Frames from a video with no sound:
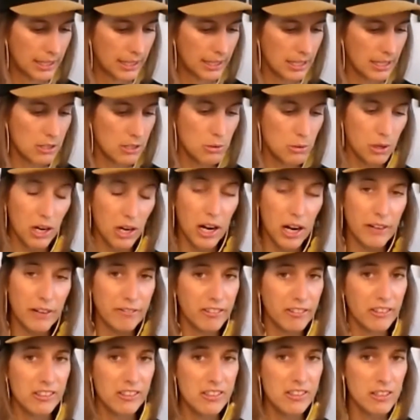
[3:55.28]
That's where I
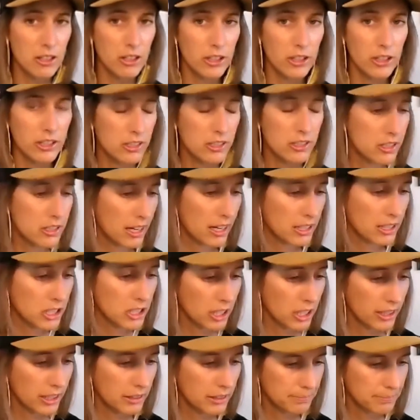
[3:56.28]
first learned,
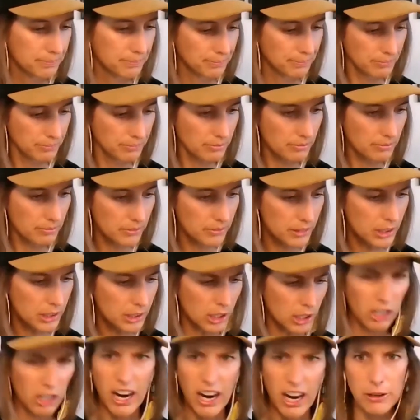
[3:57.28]
actually.
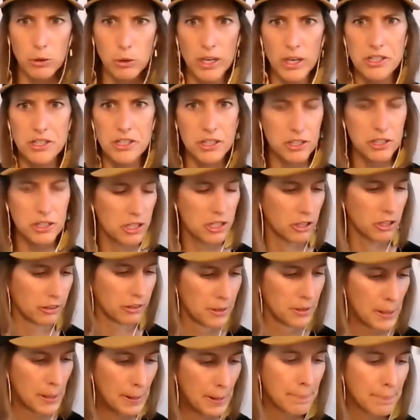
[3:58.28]
All right, question 2.
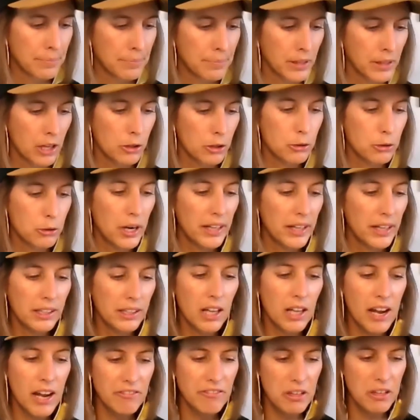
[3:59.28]
Throughout the
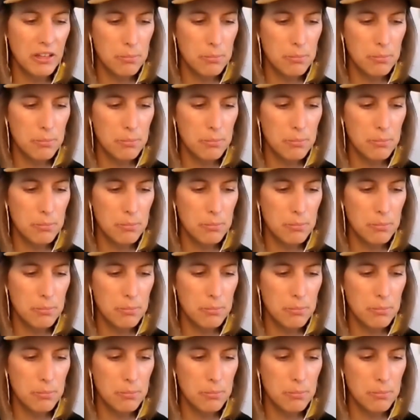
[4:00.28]
life of the